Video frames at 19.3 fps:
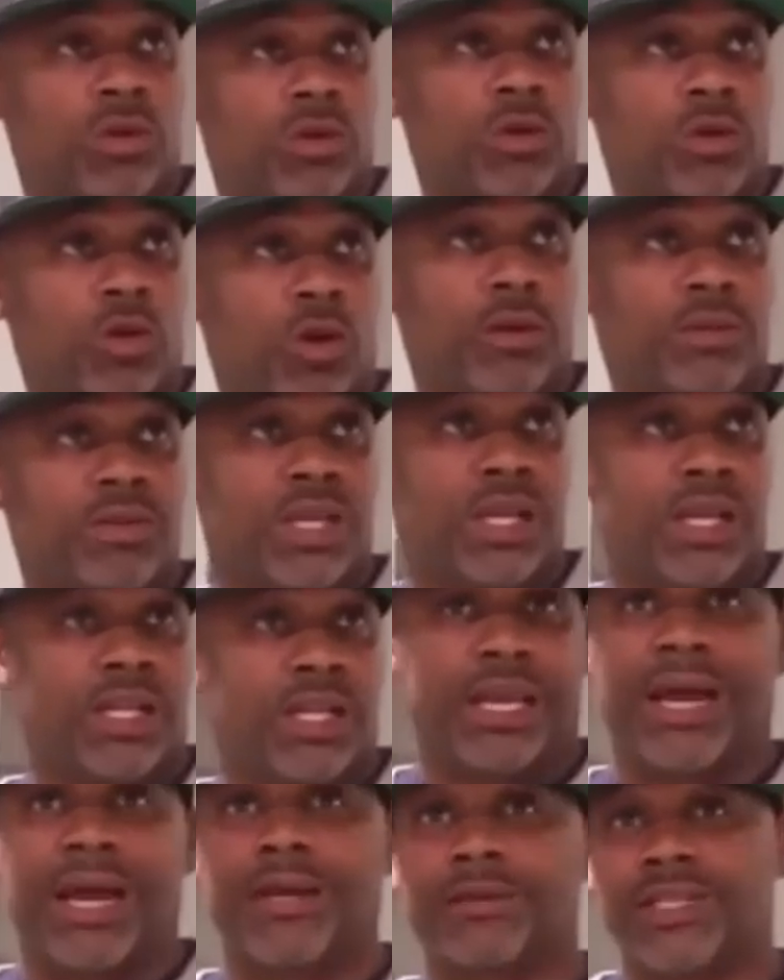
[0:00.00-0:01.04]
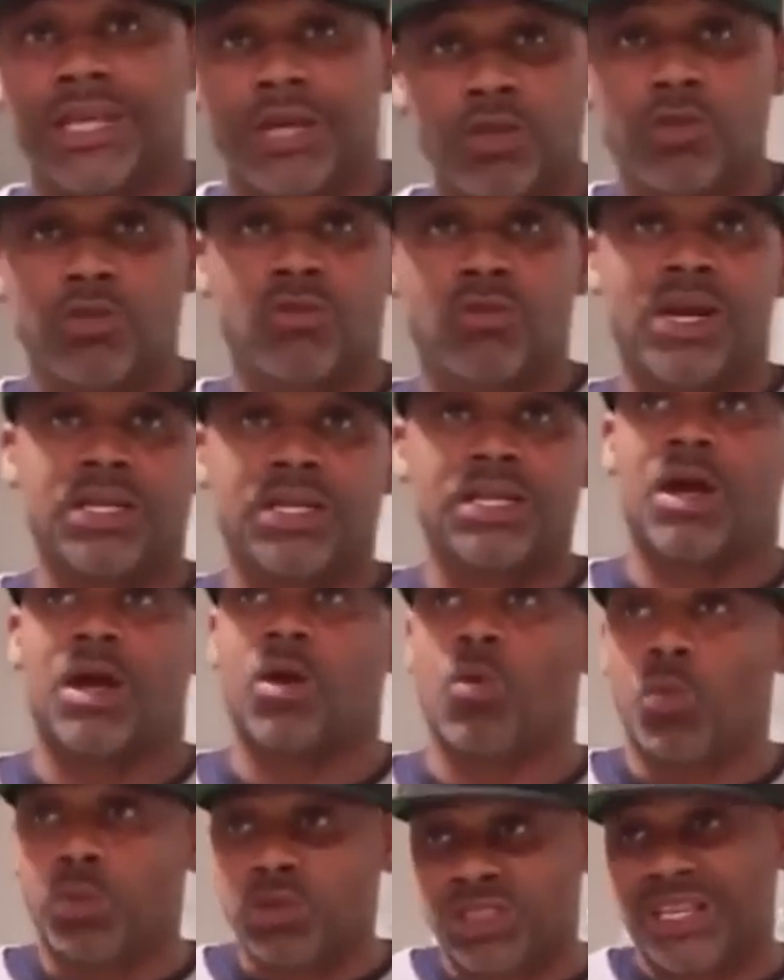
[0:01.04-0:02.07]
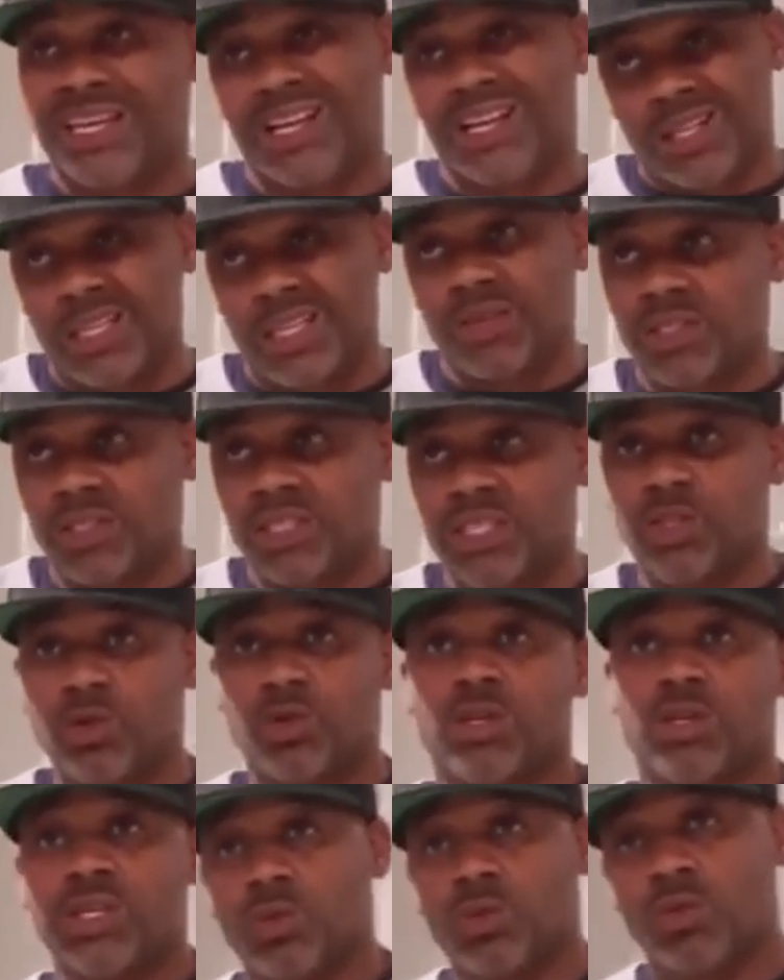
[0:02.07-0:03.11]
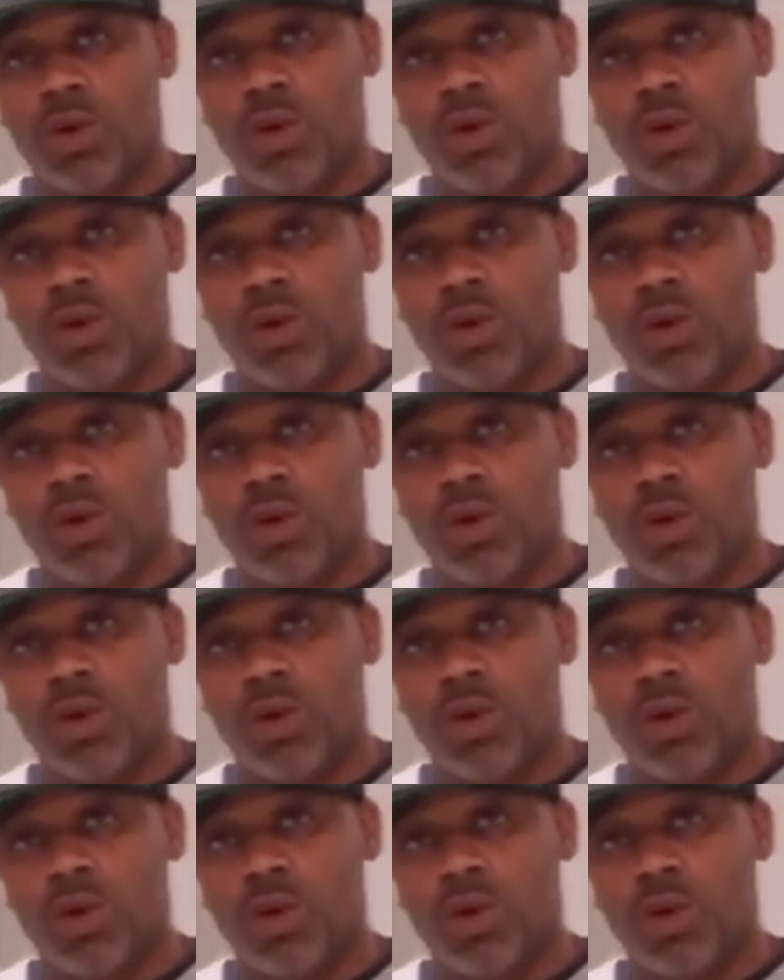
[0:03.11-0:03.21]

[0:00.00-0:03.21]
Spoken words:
You know what I'm saying? Like, I'll tell you right now, stay clear of Leo, he will